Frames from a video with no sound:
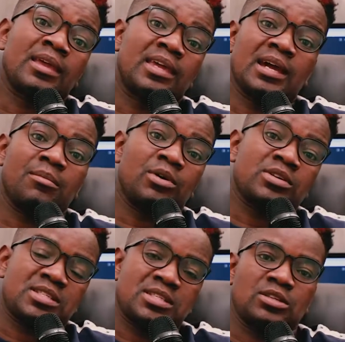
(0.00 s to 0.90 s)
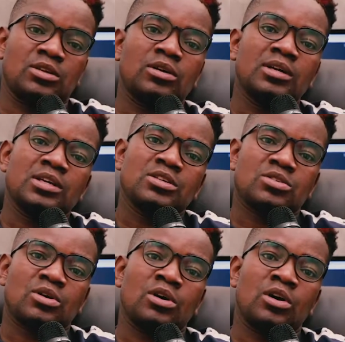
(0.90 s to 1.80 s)
gearboxes, you know.
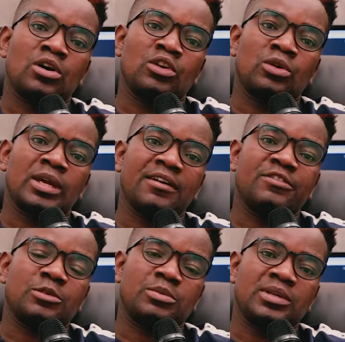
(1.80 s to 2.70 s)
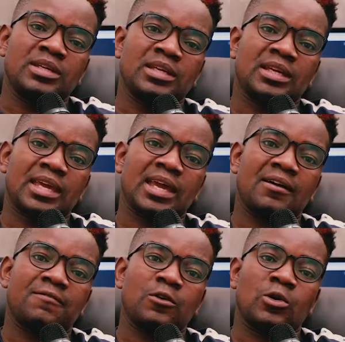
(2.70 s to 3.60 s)
So you have to be
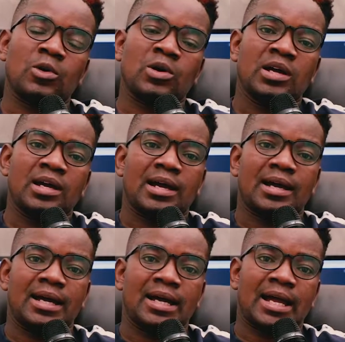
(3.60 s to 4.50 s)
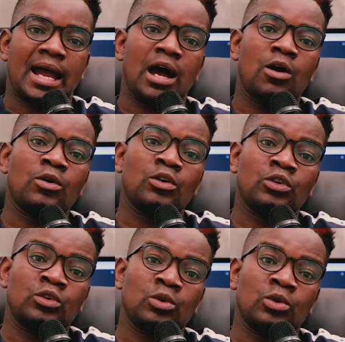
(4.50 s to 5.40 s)
careful uh, how
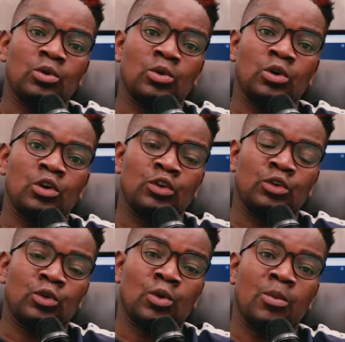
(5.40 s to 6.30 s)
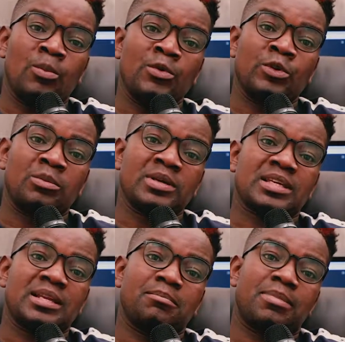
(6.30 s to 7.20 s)
you you you
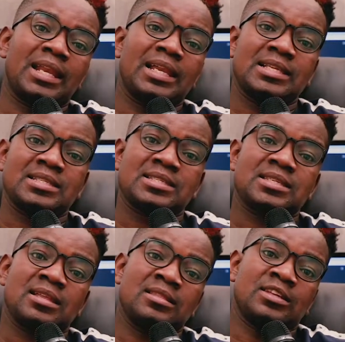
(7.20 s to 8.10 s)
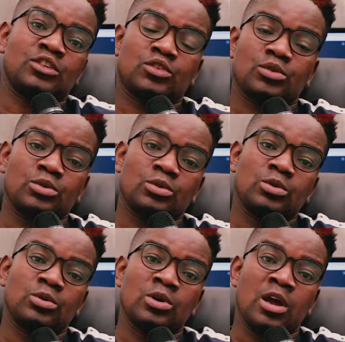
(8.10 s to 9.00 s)
basically balance the
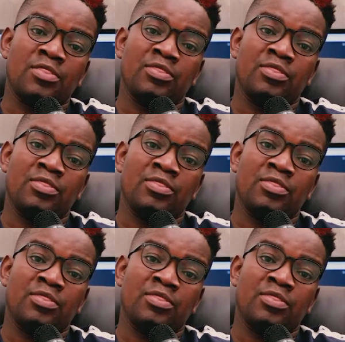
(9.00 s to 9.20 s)
two